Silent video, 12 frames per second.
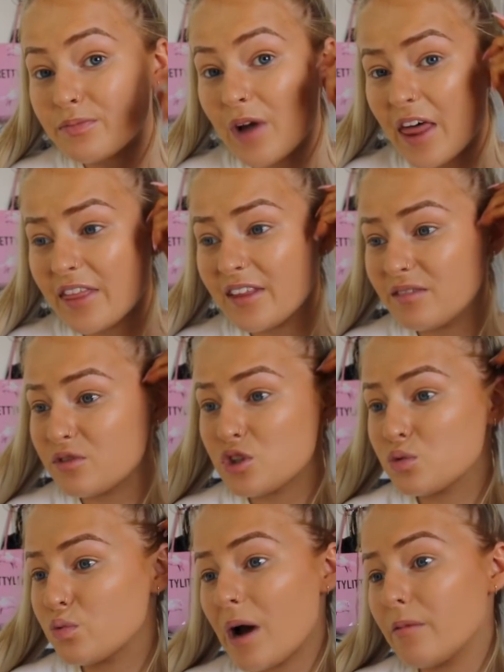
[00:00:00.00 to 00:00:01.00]
I
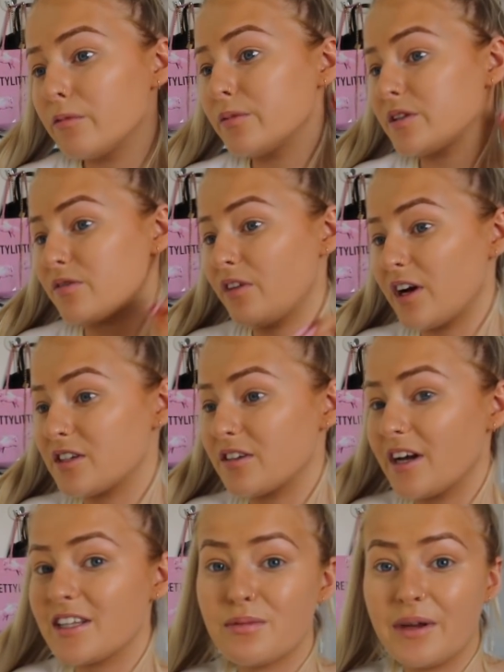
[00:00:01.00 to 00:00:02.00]
swear when we first
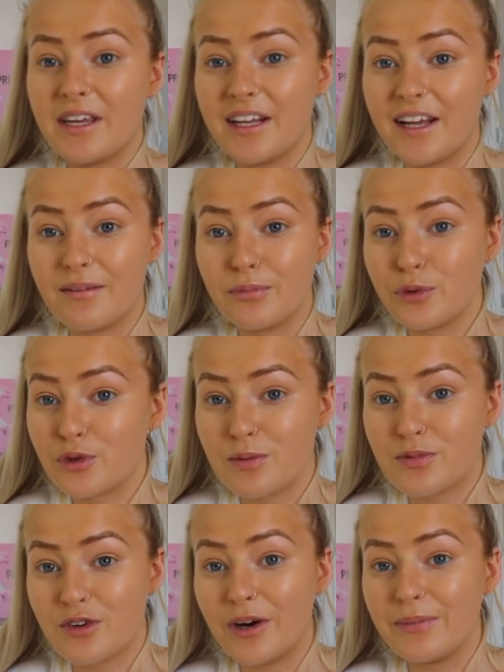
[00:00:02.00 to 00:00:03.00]
started speaking, he had more
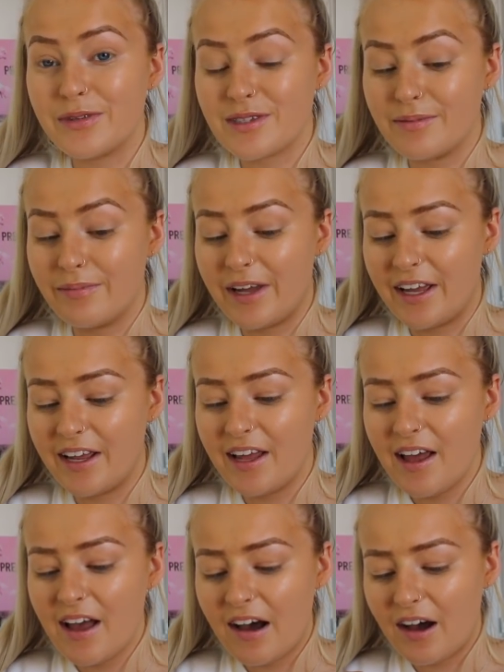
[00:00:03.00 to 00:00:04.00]
subscribers than me.
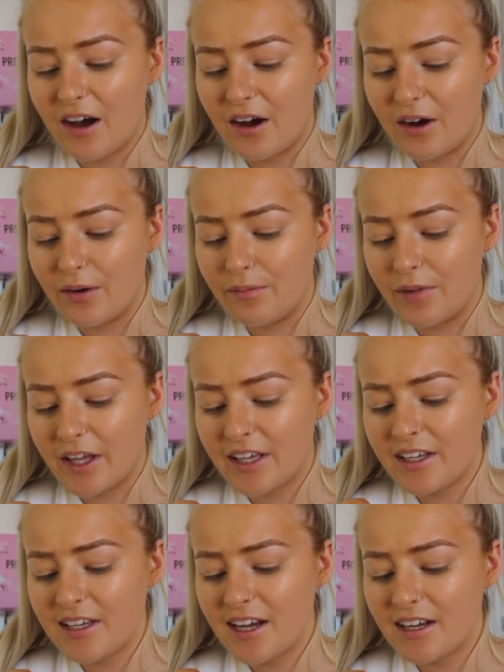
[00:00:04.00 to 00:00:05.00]
I
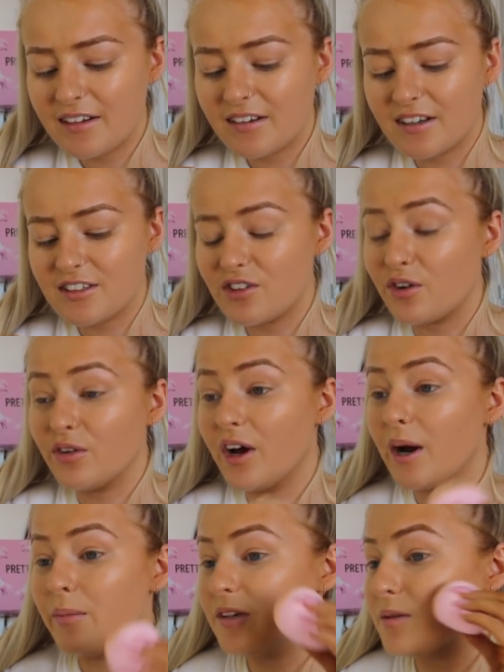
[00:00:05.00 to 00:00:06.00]
think he had, I don't know
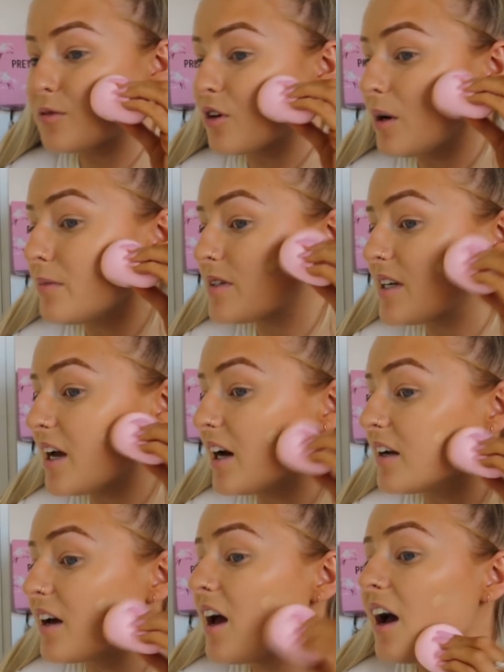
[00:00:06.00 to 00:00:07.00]
how many subscribers he
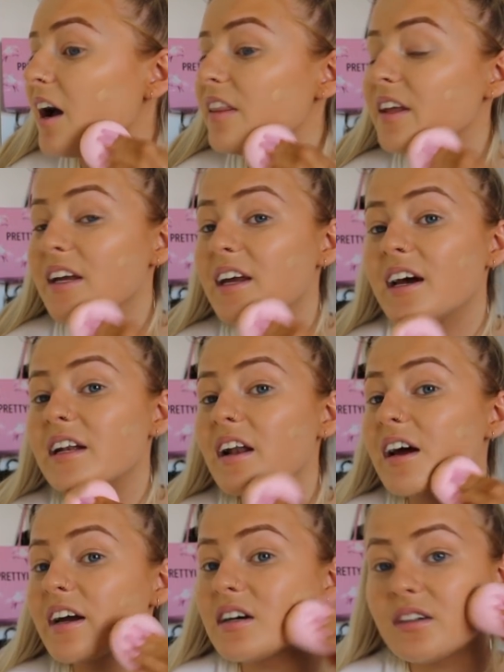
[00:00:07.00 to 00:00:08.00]
had. I think he had
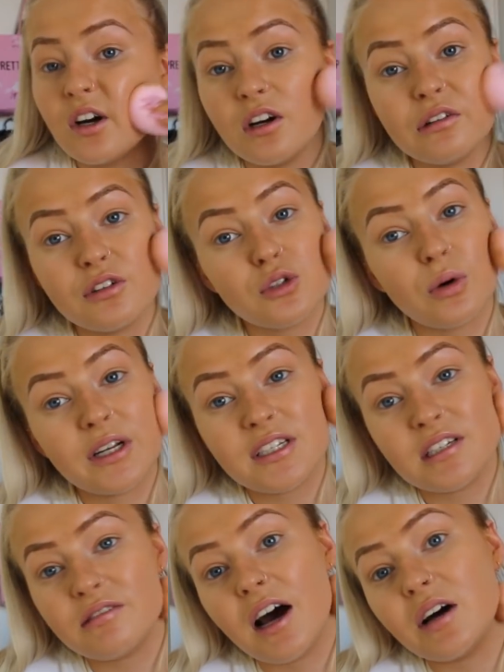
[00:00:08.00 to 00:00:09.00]
like over
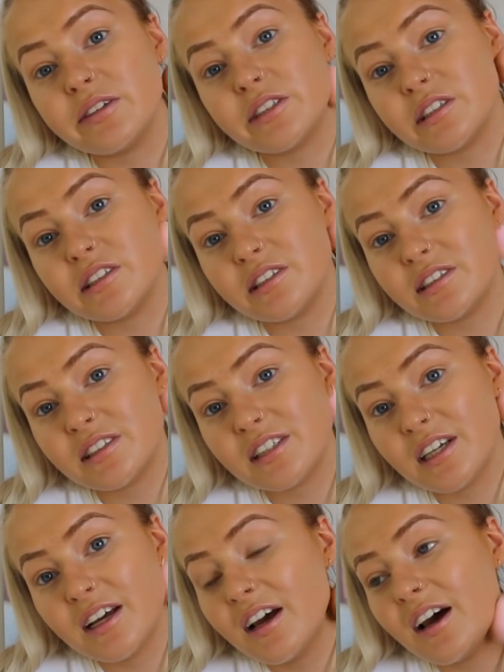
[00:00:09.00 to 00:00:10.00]
20,000.
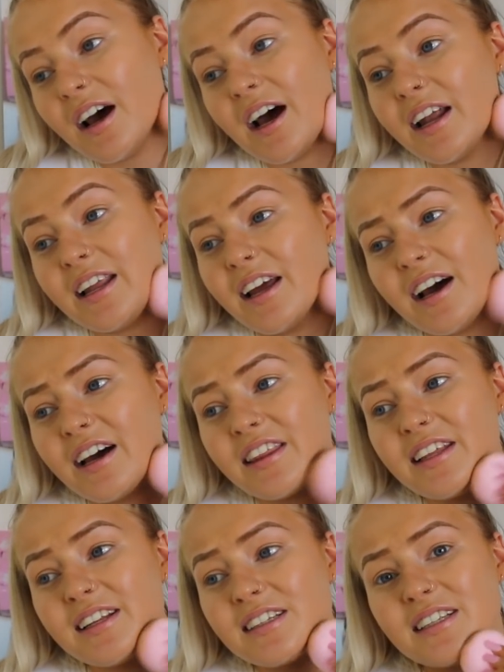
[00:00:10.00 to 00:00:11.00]
And he, I
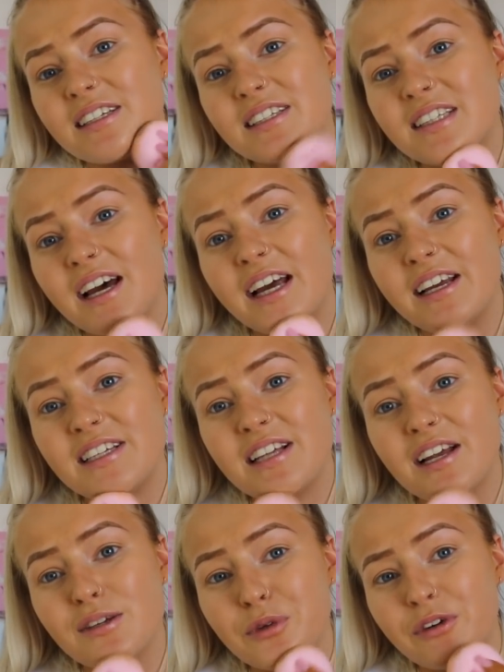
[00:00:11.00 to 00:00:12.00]
think to this day, he
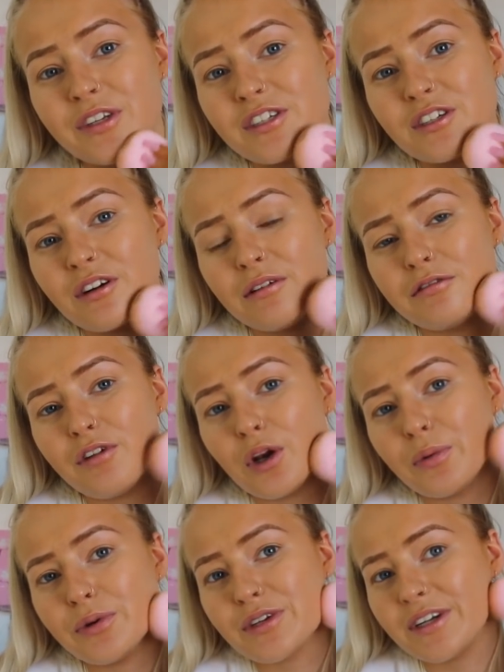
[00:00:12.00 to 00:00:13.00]
still has more Instagram
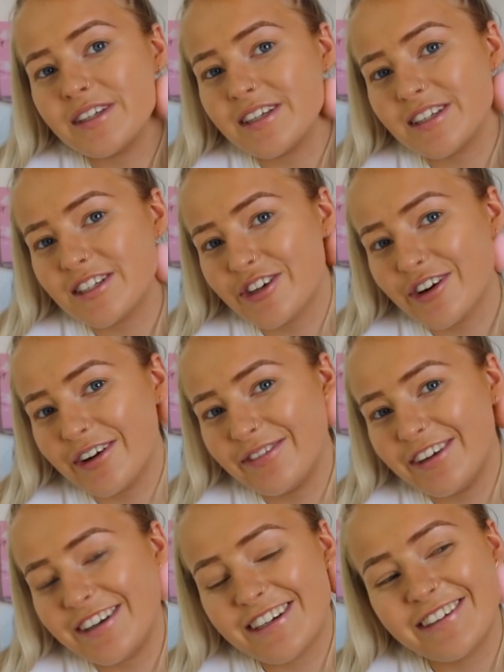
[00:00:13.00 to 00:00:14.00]
followers on his Instagram
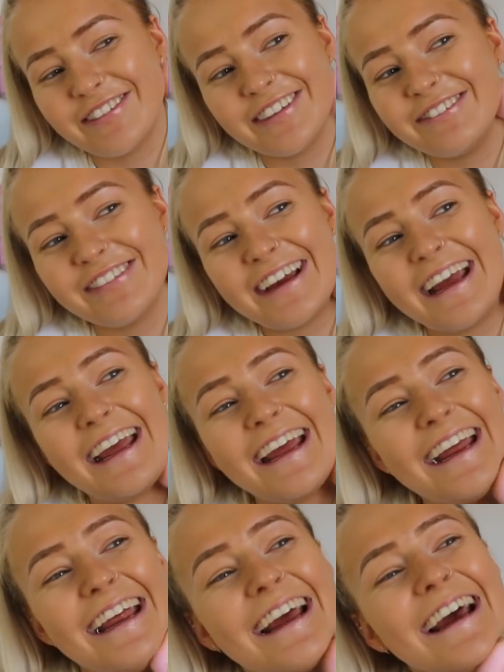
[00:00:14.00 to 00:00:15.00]
YouTube than me.